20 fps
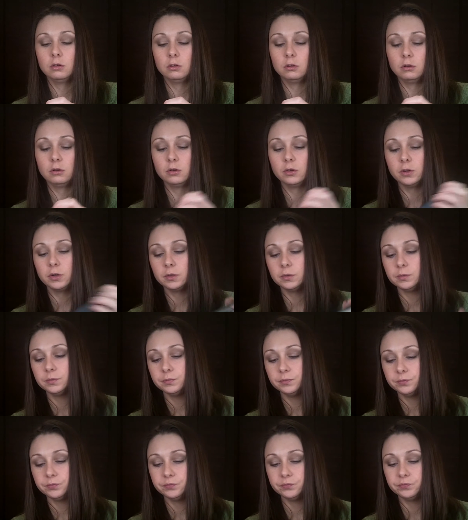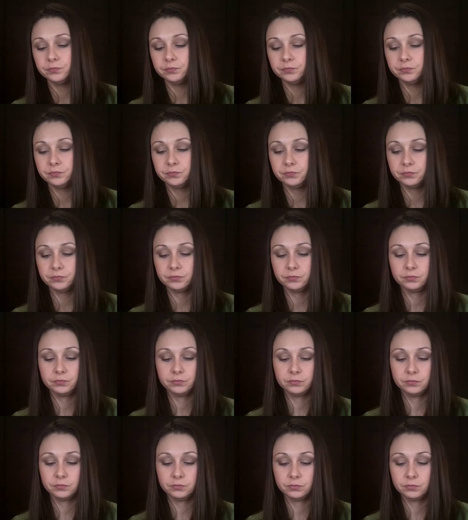
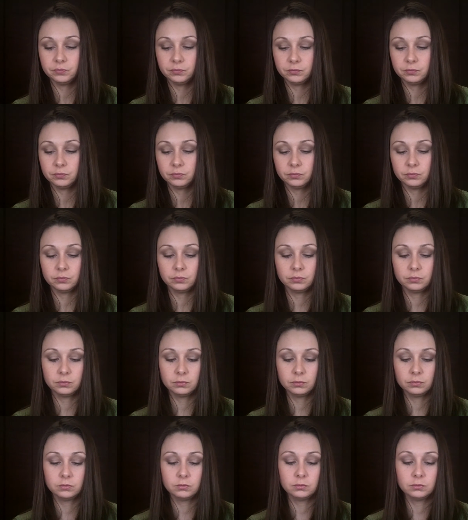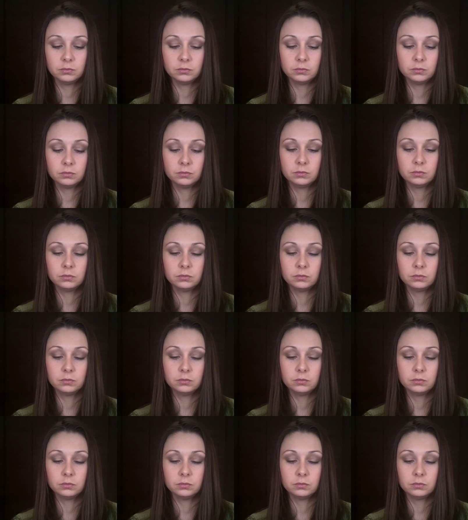[no speech]